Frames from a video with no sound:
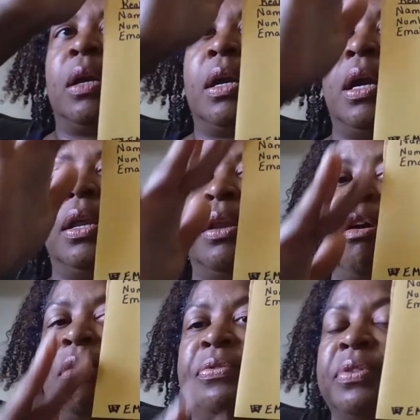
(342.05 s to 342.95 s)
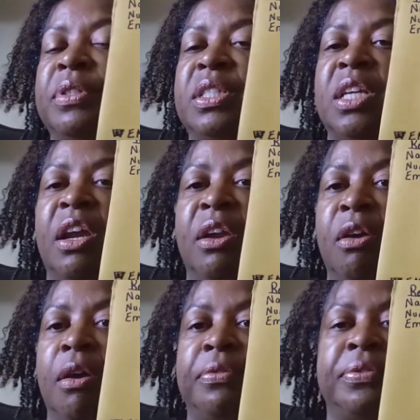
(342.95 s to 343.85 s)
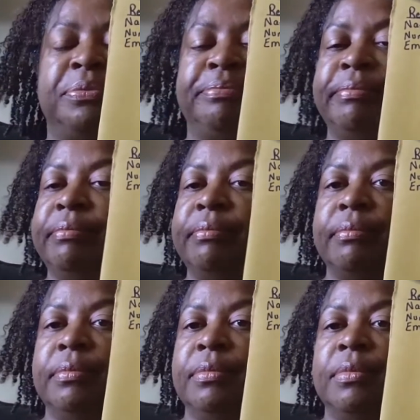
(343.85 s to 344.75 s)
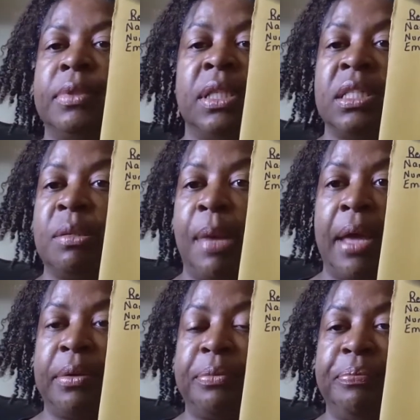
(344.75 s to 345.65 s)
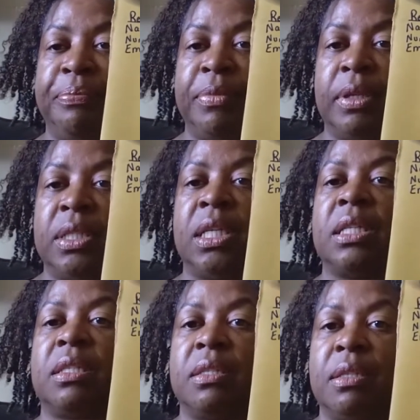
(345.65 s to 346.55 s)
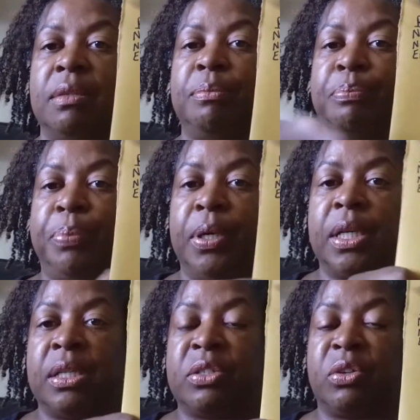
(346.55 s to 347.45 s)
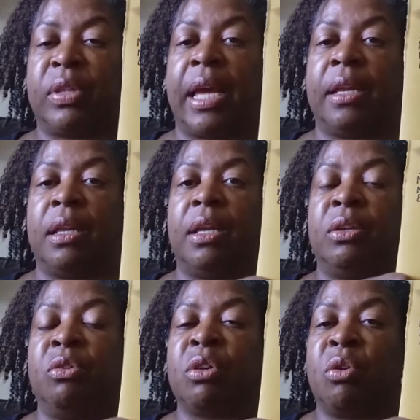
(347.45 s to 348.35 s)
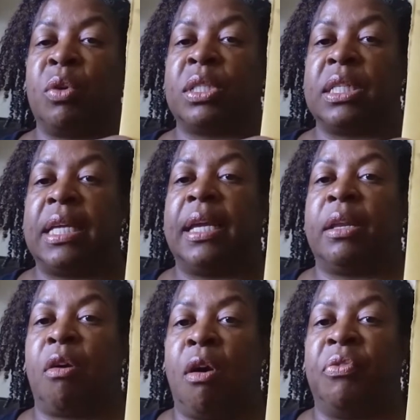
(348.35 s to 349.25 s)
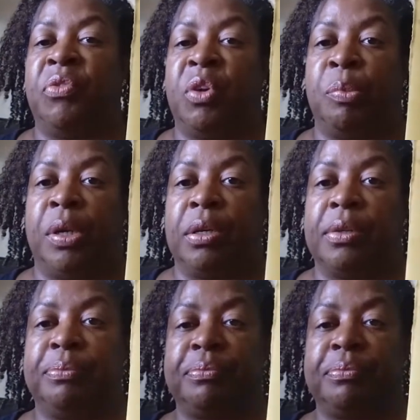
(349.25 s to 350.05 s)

Cut it off, tear it off, doesn't matter. Just put it so that you are going to take it off of your book.